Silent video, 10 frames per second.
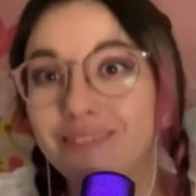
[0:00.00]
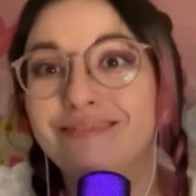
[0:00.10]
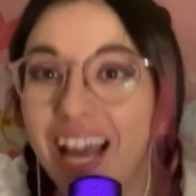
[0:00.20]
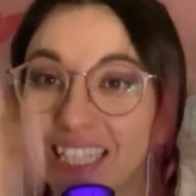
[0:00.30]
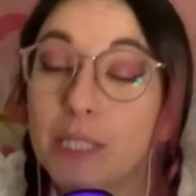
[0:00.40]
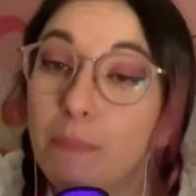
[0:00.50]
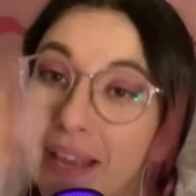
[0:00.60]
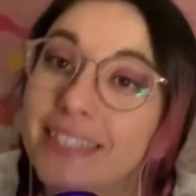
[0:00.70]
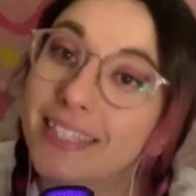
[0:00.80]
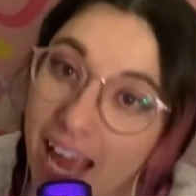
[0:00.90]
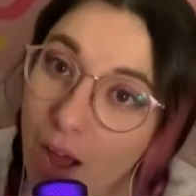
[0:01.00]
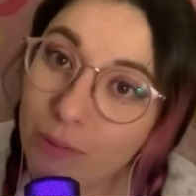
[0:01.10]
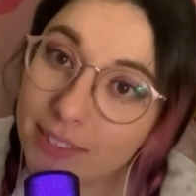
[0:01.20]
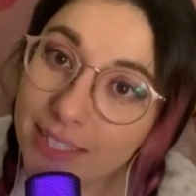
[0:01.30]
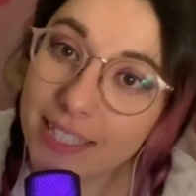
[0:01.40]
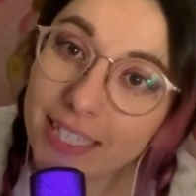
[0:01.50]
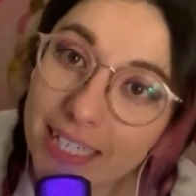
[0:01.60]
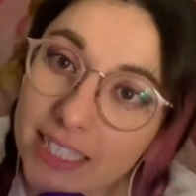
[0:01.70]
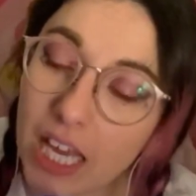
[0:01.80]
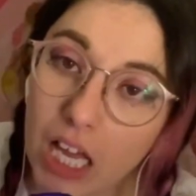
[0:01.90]
But that speaks louder,
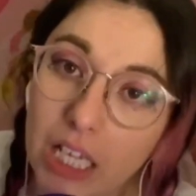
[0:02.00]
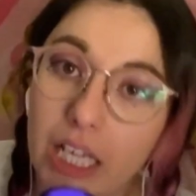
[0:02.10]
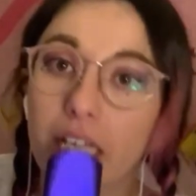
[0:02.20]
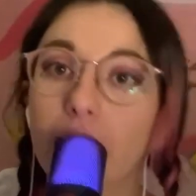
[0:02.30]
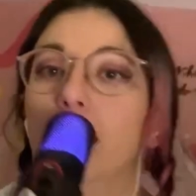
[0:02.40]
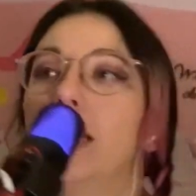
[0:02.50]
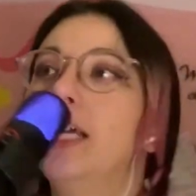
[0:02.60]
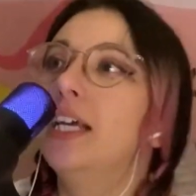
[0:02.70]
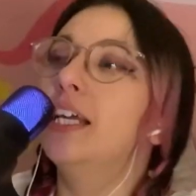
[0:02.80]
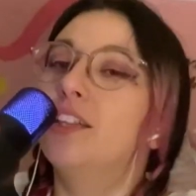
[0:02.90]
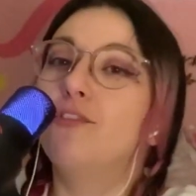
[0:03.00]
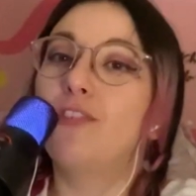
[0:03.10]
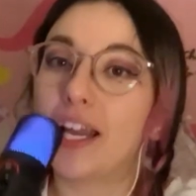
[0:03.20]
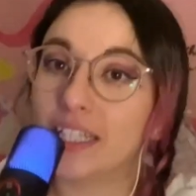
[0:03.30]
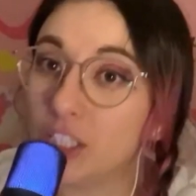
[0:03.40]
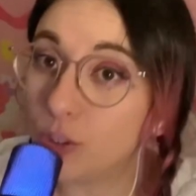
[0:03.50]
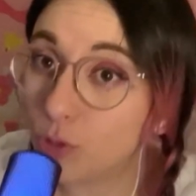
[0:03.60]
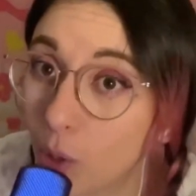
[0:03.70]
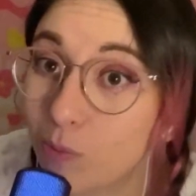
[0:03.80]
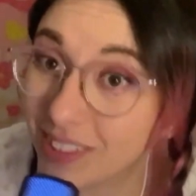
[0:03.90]
doesn't it, darling? The fact
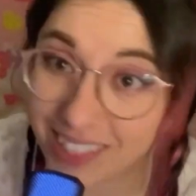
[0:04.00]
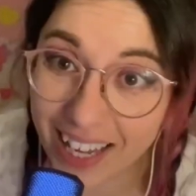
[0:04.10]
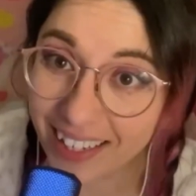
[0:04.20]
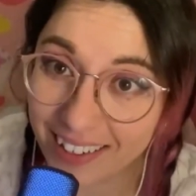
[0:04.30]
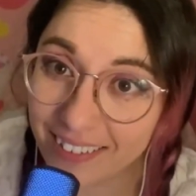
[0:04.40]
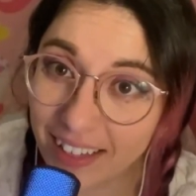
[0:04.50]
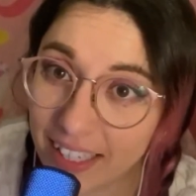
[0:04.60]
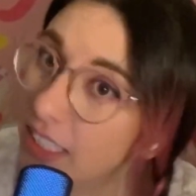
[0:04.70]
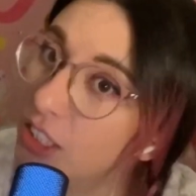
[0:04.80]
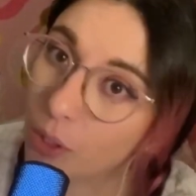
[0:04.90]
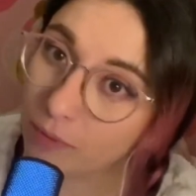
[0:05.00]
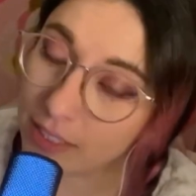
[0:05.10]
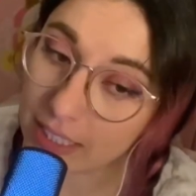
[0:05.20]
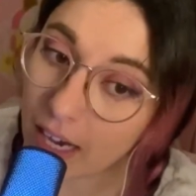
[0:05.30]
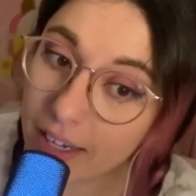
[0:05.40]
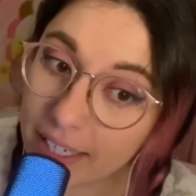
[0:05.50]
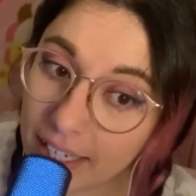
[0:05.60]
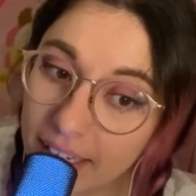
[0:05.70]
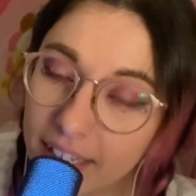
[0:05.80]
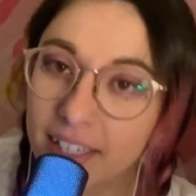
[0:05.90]
that you don't say anything, you don't
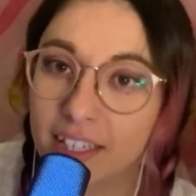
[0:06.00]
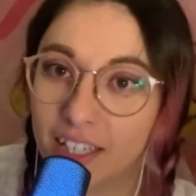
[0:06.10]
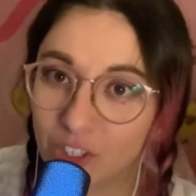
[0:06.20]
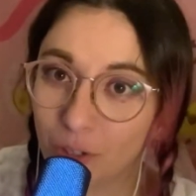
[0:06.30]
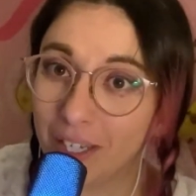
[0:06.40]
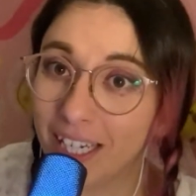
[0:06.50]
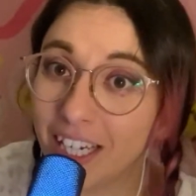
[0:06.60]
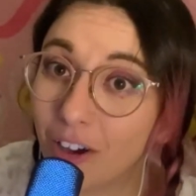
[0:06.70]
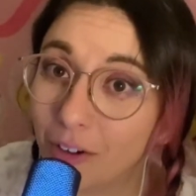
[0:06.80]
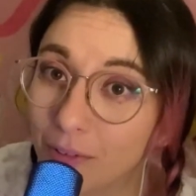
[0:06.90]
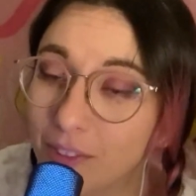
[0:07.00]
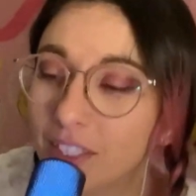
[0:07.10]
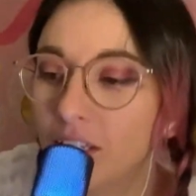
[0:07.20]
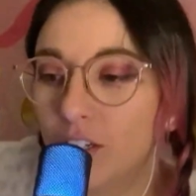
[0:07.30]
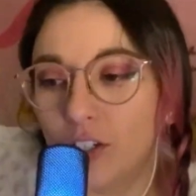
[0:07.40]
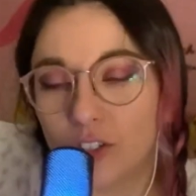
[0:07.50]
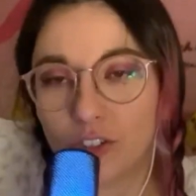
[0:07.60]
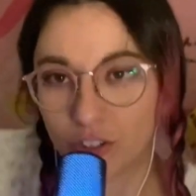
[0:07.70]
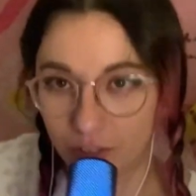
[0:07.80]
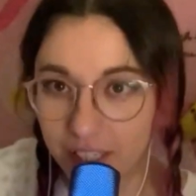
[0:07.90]
deny it. And so he goes
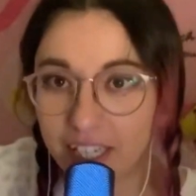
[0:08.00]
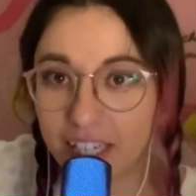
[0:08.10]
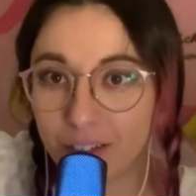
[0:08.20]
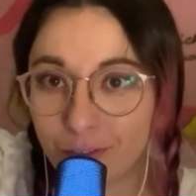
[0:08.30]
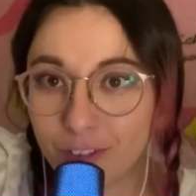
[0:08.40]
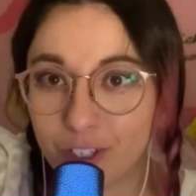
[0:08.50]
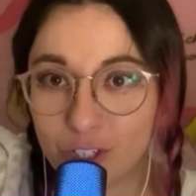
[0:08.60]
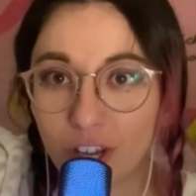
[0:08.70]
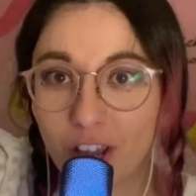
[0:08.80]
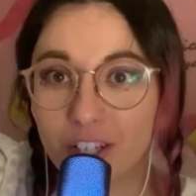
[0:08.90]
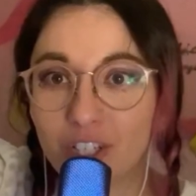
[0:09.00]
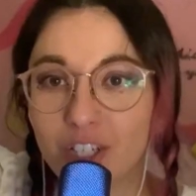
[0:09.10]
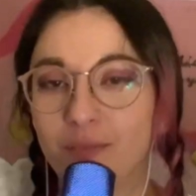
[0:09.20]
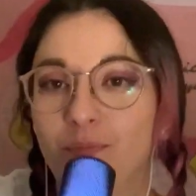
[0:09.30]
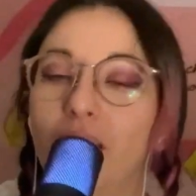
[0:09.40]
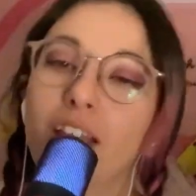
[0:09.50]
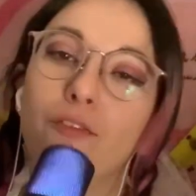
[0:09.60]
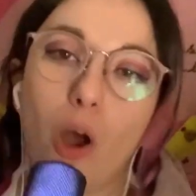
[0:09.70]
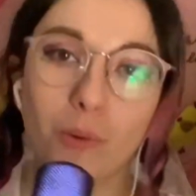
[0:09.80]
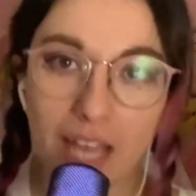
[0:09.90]
to leave the church.
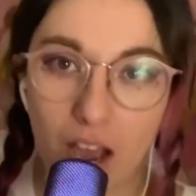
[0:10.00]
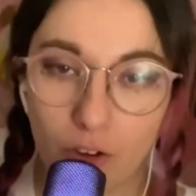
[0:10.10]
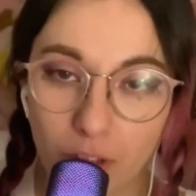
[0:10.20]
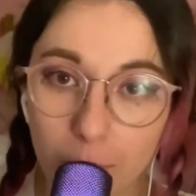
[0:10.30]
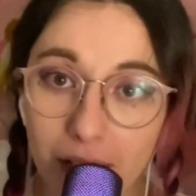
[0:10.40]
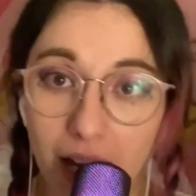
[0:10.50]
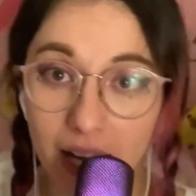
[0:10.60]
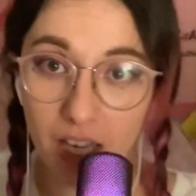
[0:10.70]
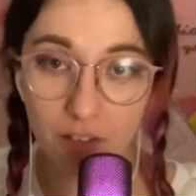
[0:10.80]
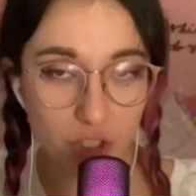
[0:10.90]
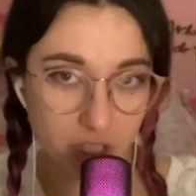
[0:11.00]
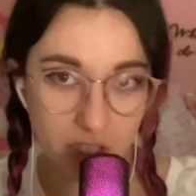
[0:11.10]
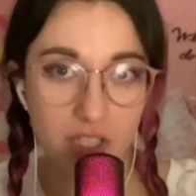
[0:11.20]
And if I was Alfie, I'd be like, if